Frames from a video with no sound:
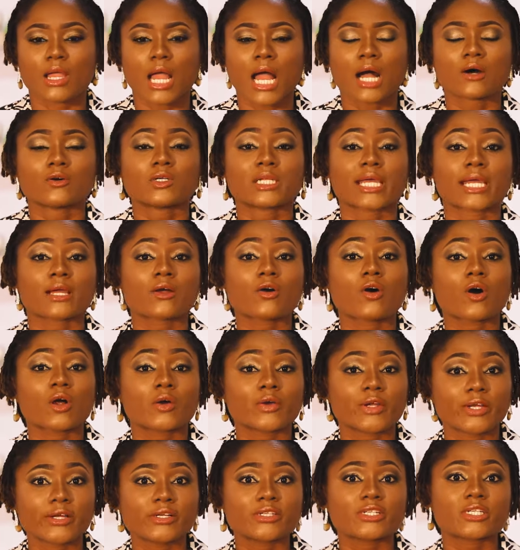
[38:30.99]
I would
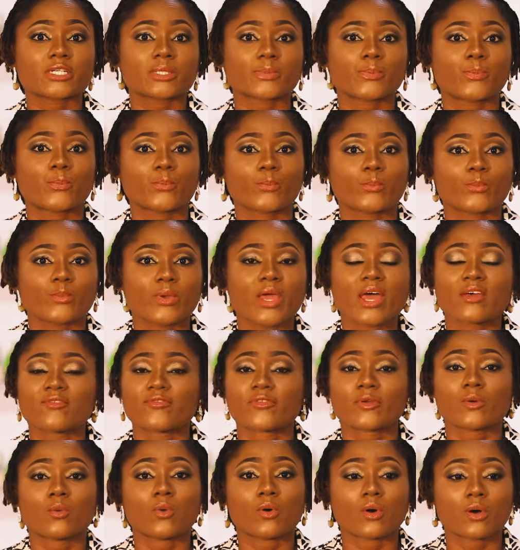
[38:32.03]
encourage
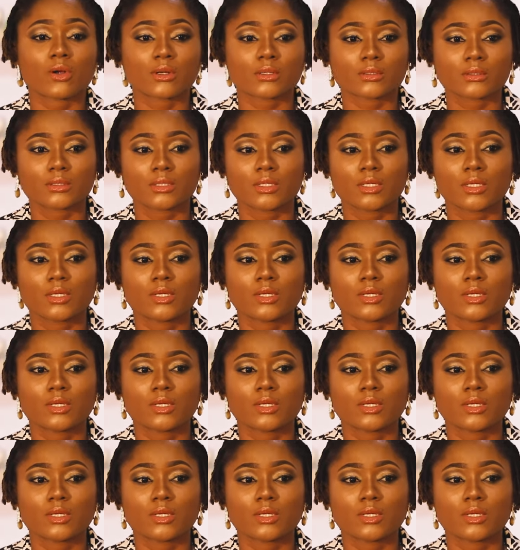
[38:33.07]
everyone